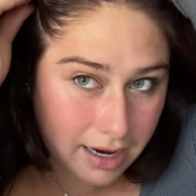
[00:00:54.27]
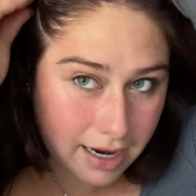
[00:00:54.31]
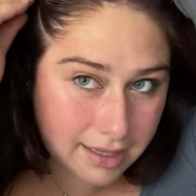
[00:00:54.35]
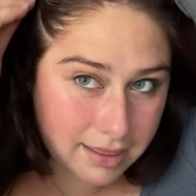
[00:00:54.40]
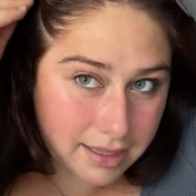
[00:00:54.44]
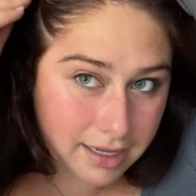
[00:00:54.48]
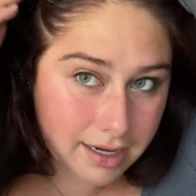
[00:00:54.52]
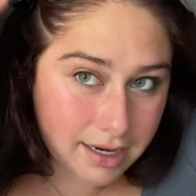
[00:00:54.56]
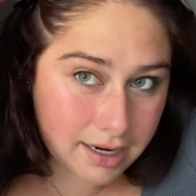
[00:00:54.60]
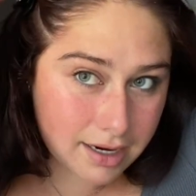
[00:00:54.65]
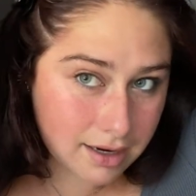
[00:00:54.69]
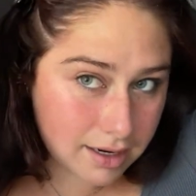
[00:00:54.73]
I
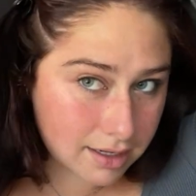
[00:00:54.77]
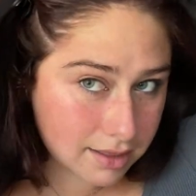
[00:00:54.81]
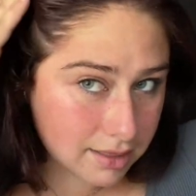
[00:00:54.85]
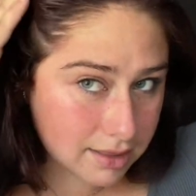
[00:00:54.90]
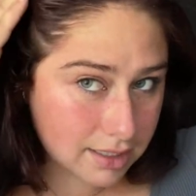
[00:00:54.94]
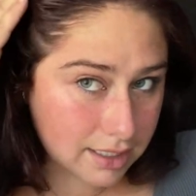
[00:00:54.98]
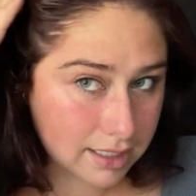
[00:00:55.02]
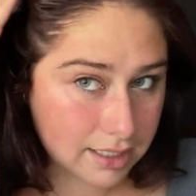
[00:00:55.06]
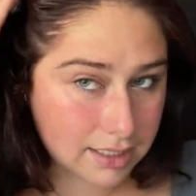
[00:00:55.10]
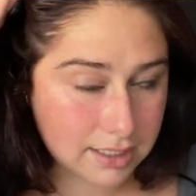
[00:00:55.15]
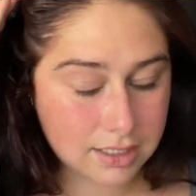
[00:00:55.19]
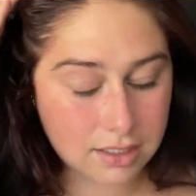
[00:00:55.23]
think I got
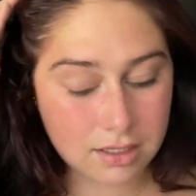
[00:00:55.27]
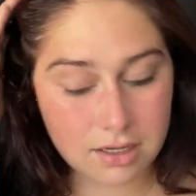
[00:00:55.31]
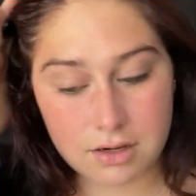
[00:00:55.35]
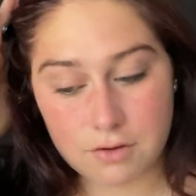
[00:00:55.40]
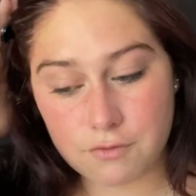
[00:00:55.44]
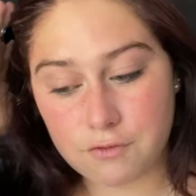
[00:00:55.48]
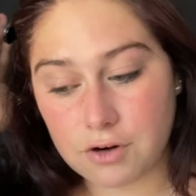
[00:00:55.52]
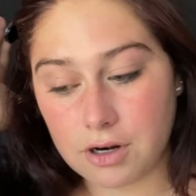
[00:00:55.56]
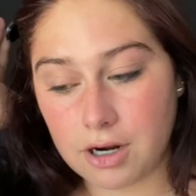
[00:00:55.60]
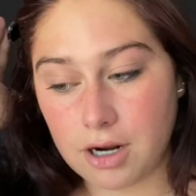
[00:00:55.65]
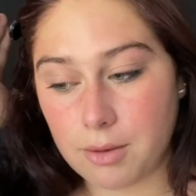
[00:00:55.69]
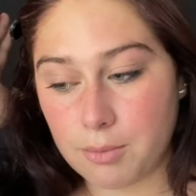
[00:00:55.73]
these
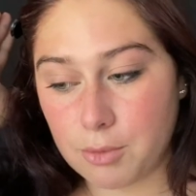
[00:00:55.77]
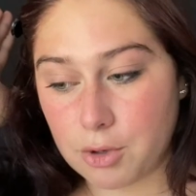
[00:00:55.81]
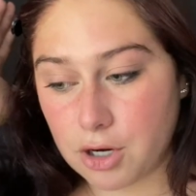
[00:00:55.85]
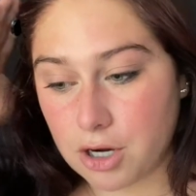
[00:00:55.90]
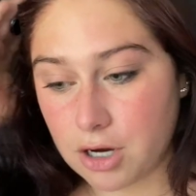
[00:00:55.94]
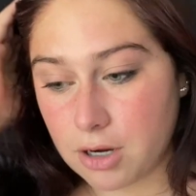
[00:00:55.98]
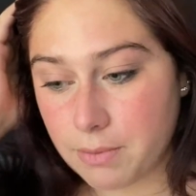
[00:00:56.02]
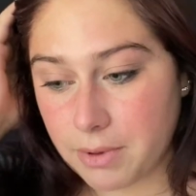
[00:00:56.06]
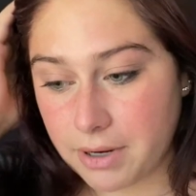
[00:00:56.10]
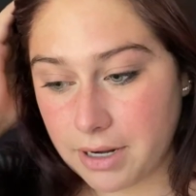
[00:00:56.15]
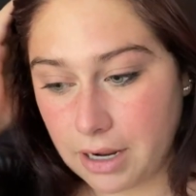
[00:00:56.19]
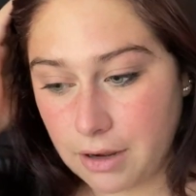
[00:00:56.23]
from
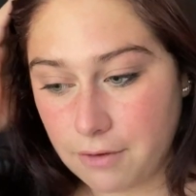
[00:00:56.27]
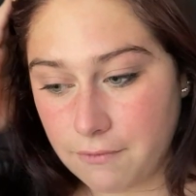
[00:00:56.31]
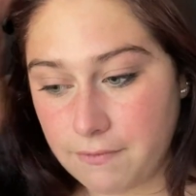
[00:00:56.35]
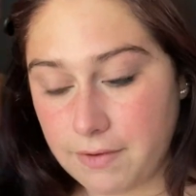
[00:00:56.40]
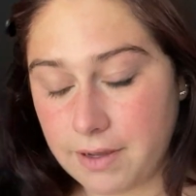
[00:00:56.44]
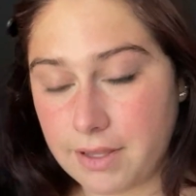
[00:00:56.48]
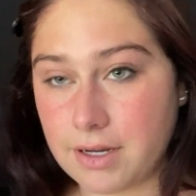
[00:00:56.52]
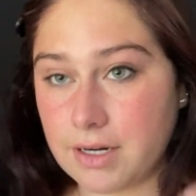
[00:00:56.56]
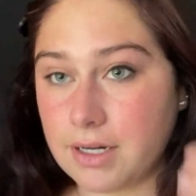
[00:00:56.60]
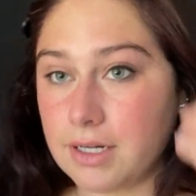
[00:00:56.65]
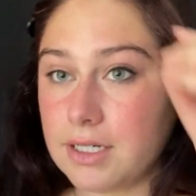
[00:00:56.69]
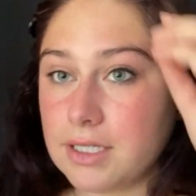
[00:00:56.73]
Urban
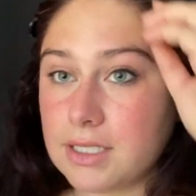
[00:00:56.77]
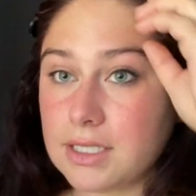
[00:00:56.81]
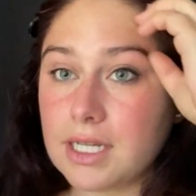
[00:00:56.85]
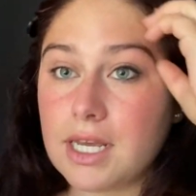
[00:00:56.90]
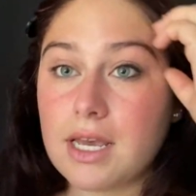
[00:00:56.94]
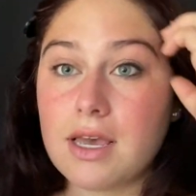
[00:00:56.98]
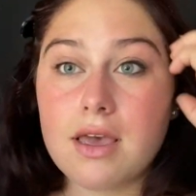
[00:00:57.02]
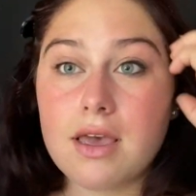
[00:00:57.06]
Outfitters.